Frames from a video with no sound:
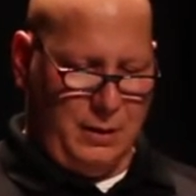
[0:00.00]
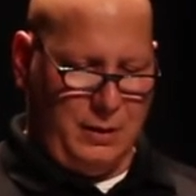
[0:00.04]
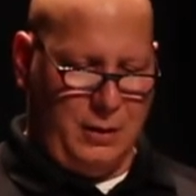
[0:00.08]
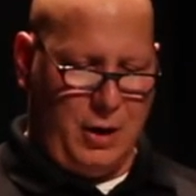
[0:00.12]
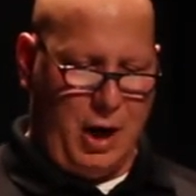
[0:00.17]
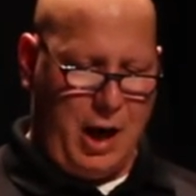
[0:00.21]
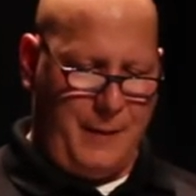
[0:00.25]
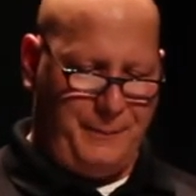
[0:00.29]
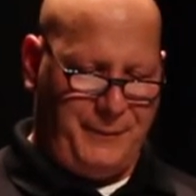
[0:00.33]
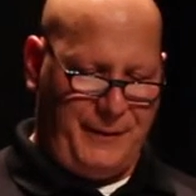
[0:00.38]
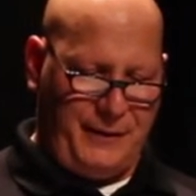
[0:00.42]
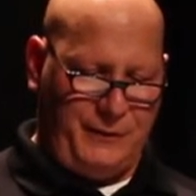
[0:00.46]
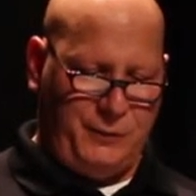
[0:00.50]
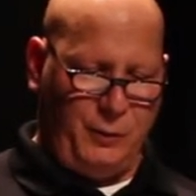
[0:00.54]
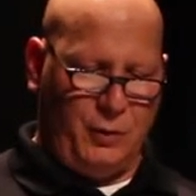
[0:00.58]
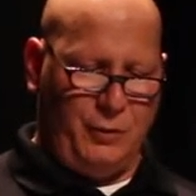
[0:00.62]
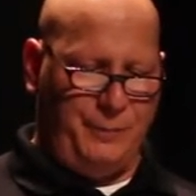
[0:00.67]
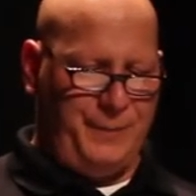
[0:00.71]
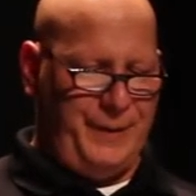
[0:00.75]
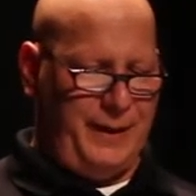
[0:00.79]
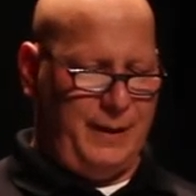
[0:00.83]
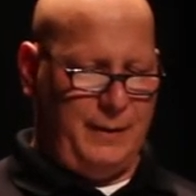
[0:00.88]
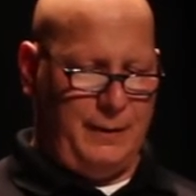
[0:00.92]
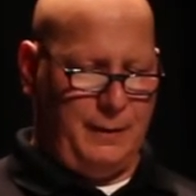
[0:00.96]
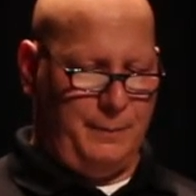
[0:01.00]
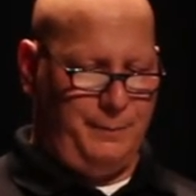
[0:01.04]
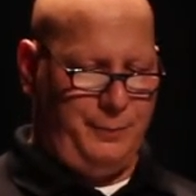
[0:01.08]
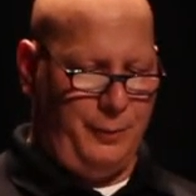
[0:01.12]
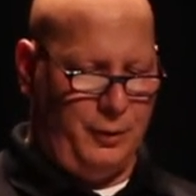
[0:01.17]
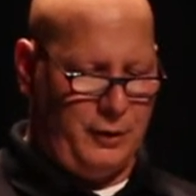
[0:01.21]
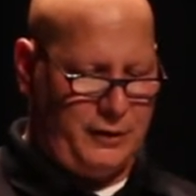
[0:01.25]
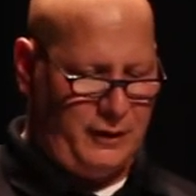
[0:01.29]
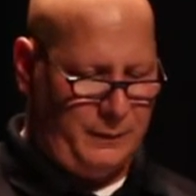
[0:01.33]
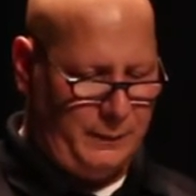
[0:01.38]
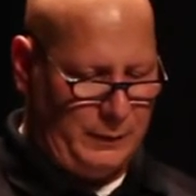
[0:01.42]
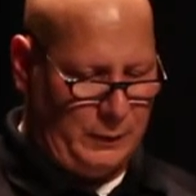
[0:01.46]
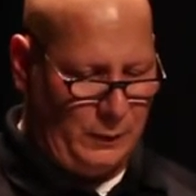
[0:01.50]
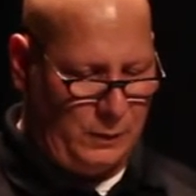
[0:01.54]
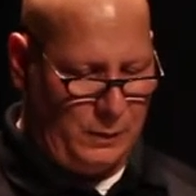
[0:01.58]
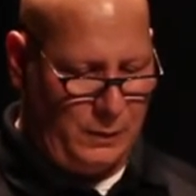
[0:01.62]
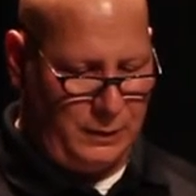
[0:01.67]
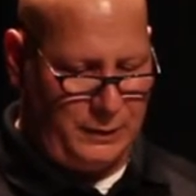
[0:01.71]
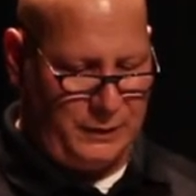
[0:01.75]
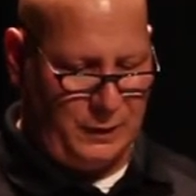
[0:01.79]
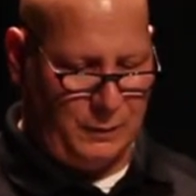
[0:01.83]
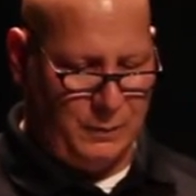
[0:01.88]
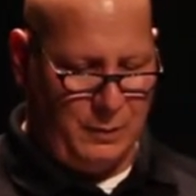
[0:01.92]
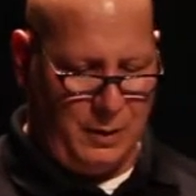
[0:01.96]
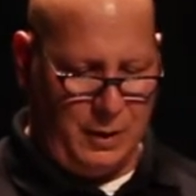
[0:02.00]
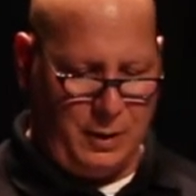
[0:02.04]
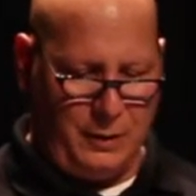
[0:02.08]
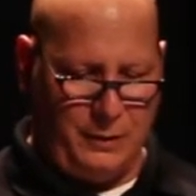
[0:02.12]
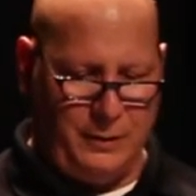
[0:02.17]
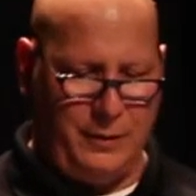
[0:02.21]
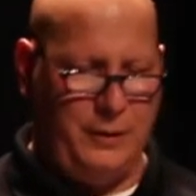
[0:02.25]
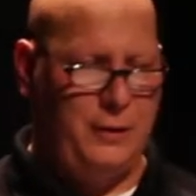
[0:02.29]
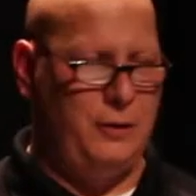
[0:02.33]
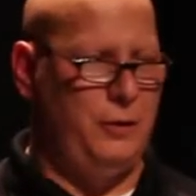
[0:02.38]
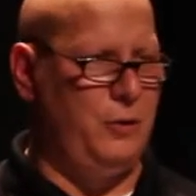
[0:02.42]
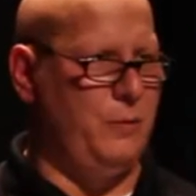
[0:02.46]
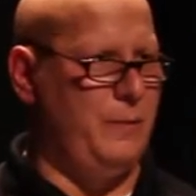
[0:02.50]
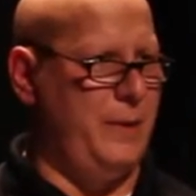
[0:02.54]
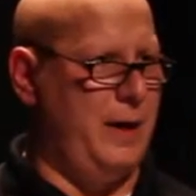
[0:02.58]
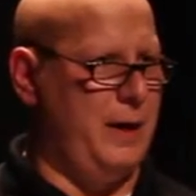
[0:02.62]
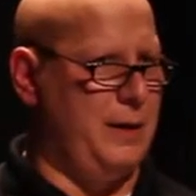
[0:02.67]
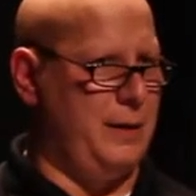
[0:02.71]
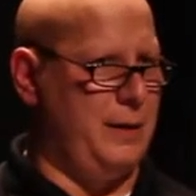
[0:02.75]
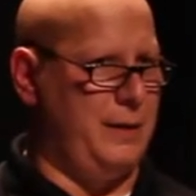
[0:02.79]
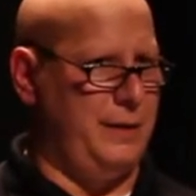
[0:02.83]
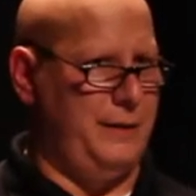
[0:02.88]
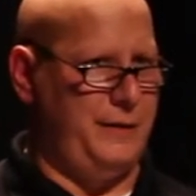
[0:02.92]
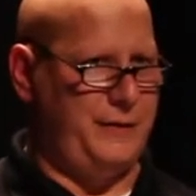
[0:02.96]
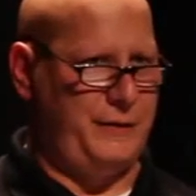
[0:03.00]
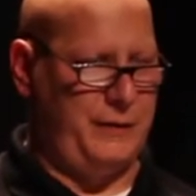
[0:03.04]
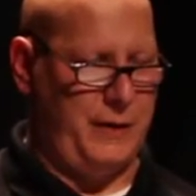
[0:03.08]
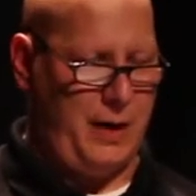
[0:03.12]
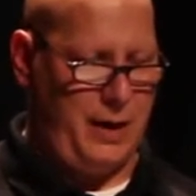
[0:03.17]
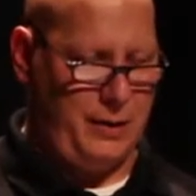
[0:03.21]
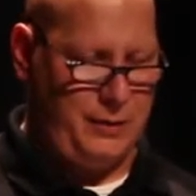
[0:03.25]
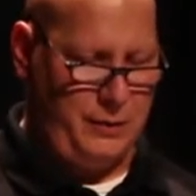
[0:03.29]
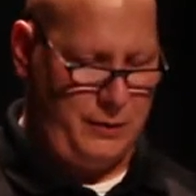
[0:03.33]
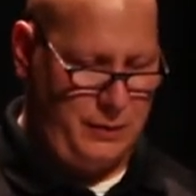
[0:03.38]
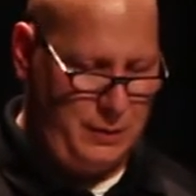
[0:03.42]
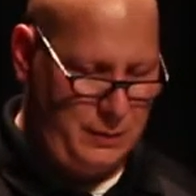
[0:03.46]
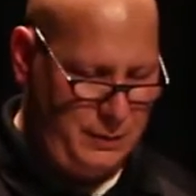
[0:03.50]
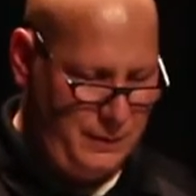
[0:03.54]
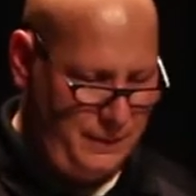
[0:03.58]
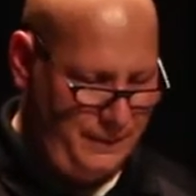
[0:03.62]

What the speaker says: Copies will be in the bookstore tomorrow in the humanities section.